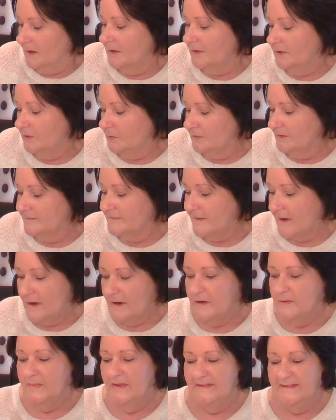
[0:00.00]
Your
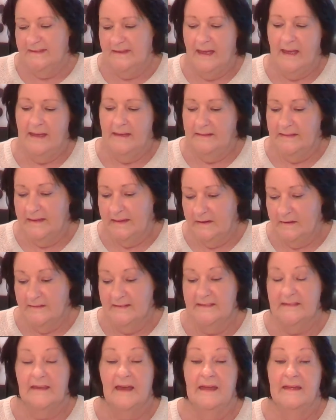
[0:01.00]
environments card here
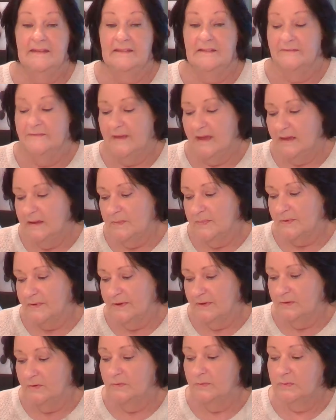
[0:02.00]
is the Eight of
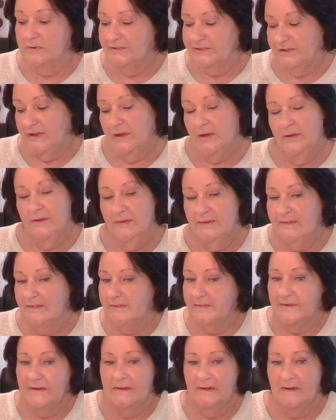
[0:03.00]
Gabriel, which goes
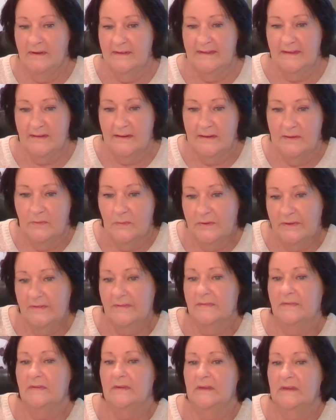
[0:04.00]
very nicely
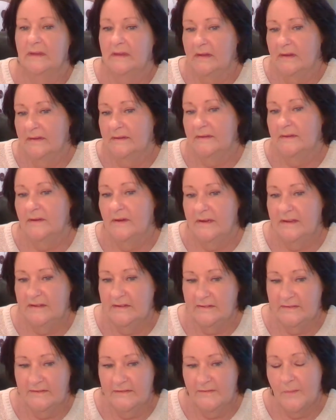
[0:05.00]
with the Knight
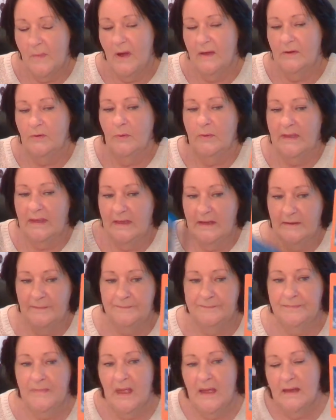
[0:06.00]
of Michael here.
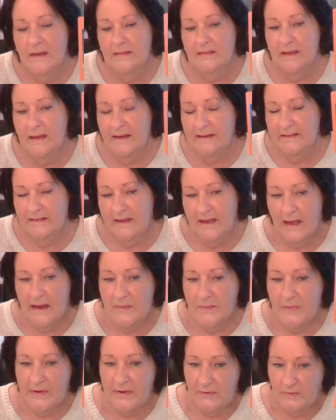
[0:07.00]
The Eight of
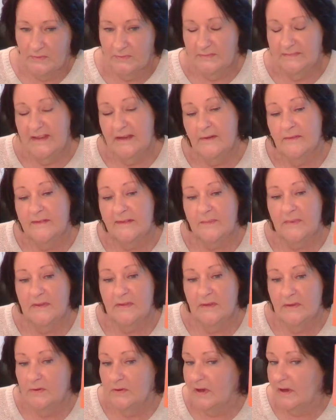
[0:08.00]
Gabriel tells me
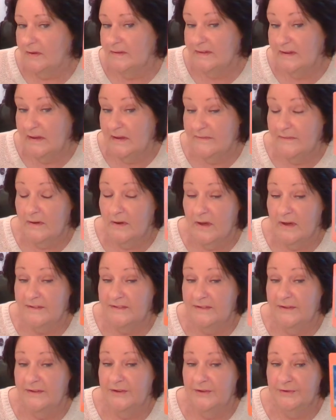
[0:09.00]
that you're going to have a lot
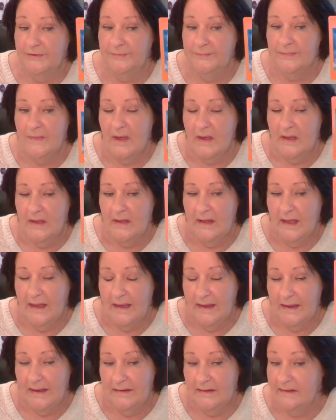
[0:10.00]
to do,
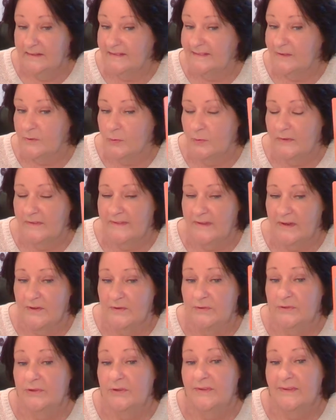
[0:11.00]
and it's also
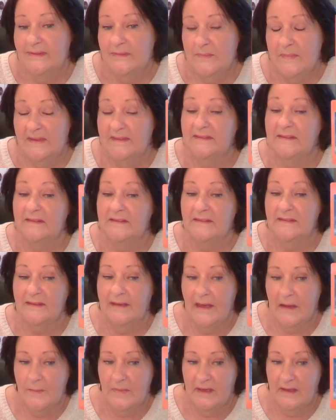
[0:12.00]
news and messages
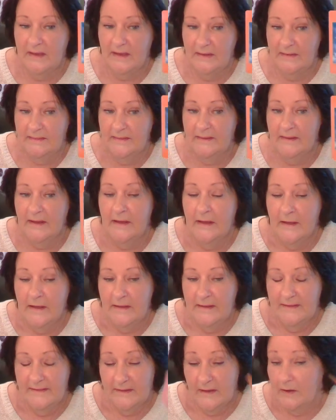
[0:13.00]
coming in.
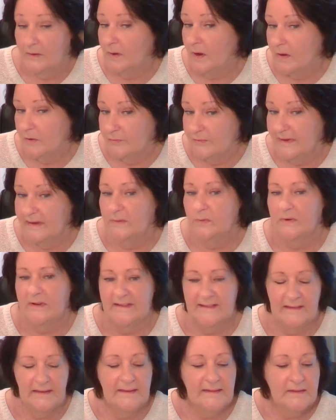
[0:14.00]
So I'll read what
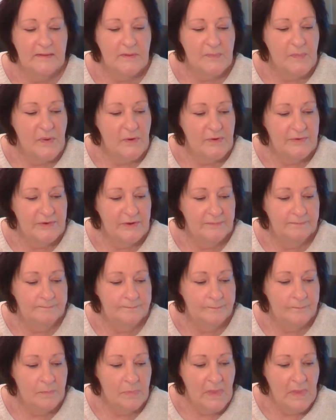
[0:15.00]
it says at the bottom.